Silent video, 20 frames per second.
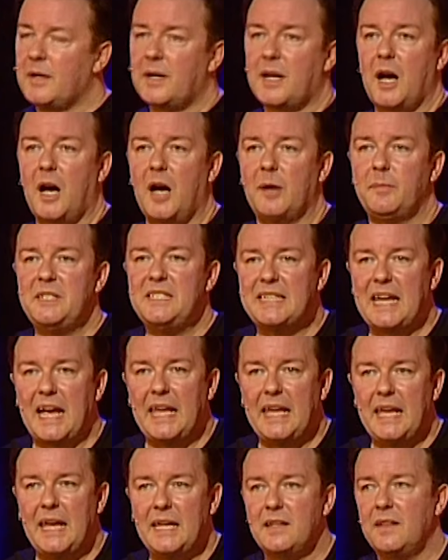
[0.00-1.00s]
carbon
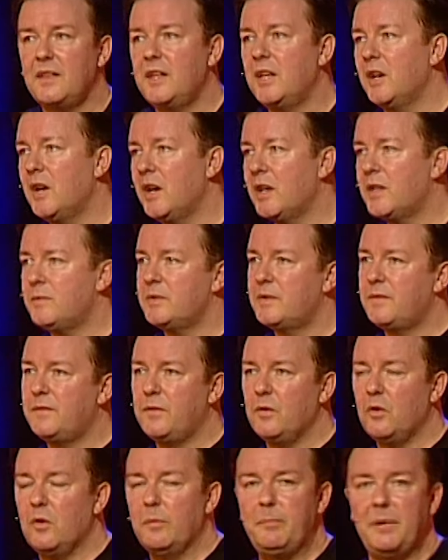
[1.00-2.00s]
dating, and the Earth was
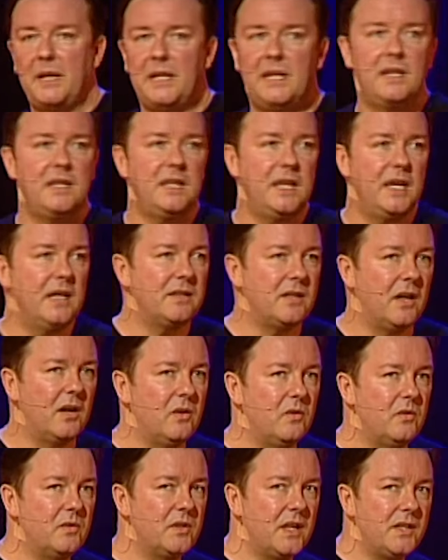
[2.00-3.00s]
4 billion years
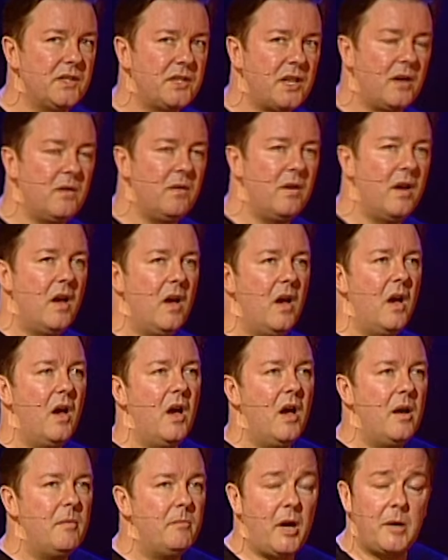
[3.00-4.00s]
old, and so
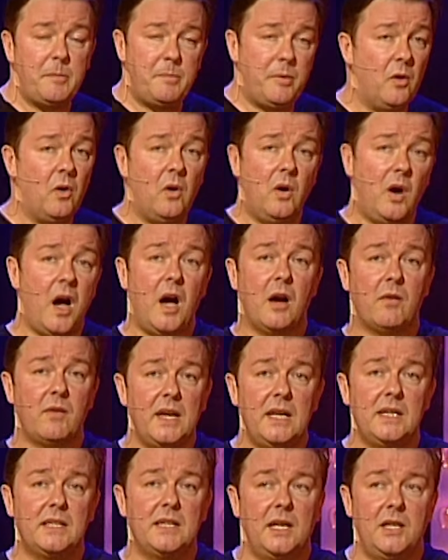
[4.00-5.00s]
my poor
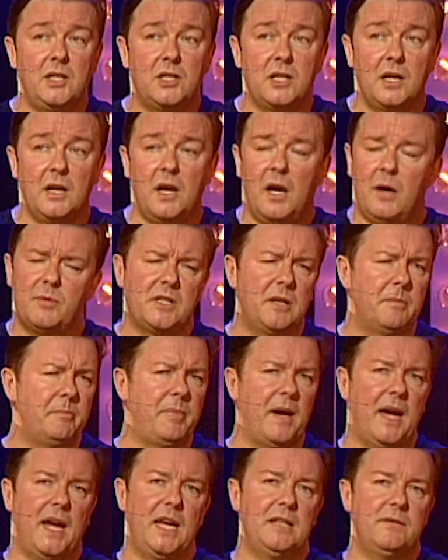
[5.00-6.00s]
RE teacher, I was the
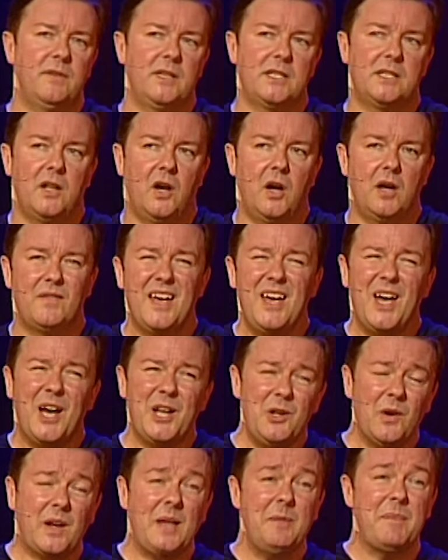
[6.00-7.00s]
bane of his life. And
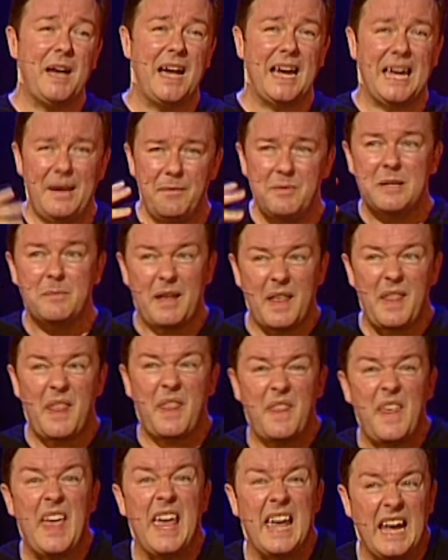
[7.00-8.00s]
looking back, he was a bit
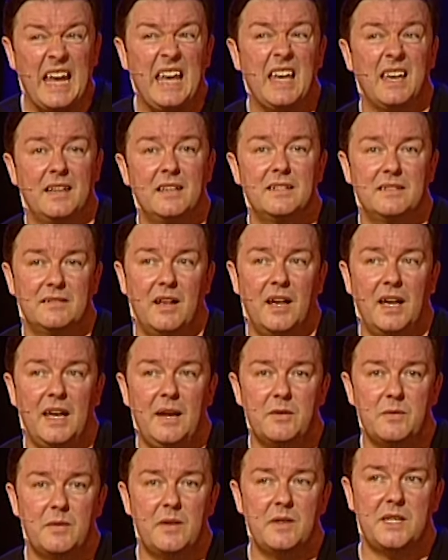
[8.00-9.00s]
thick. Right? He
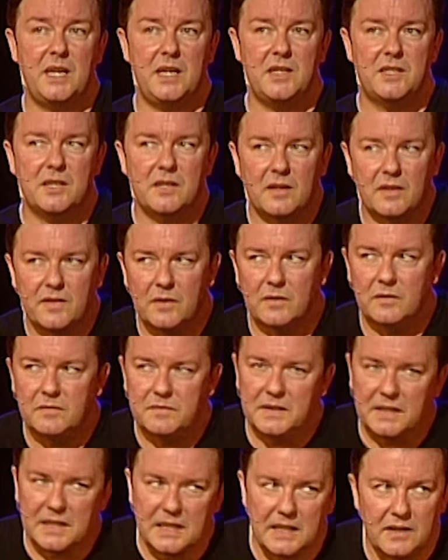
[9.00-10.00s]
was one of those teachers that I thought, oh,
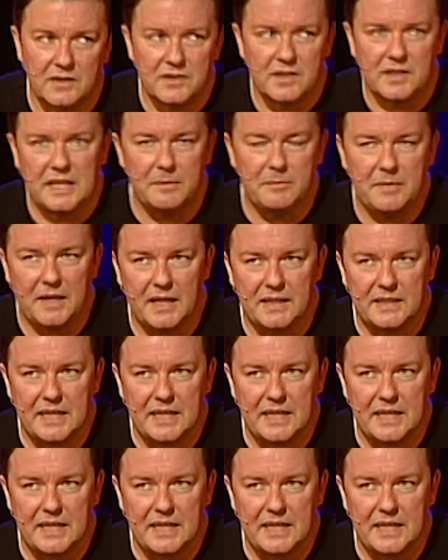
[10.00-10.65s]
fuck it, I'll just keep my head